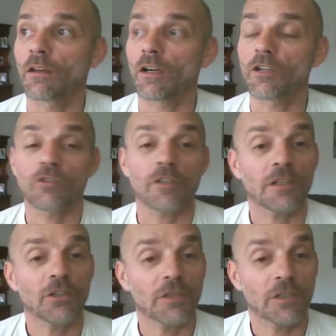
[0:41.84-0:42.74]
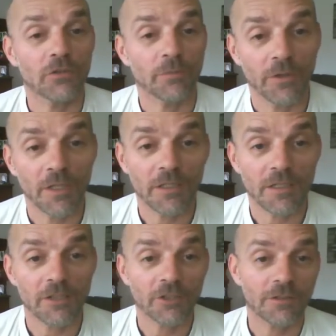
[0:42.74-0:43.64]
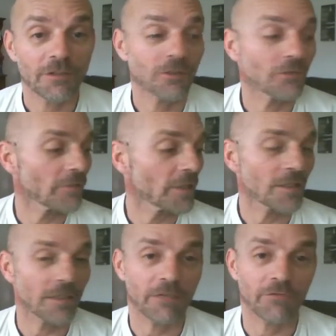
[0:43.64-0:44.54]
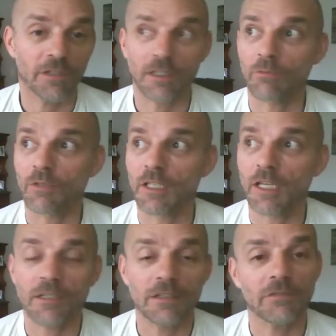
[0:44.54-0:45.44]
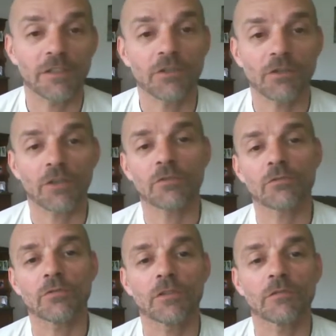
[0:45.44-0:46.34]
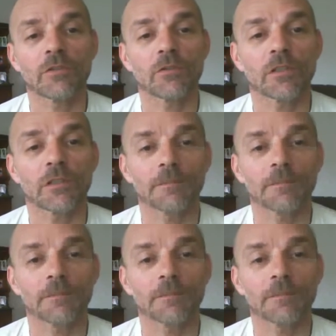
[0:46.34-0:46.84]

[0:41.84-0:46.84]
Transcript: I trust that you did your burning sessions, you released everything that was negative, and you closed all of your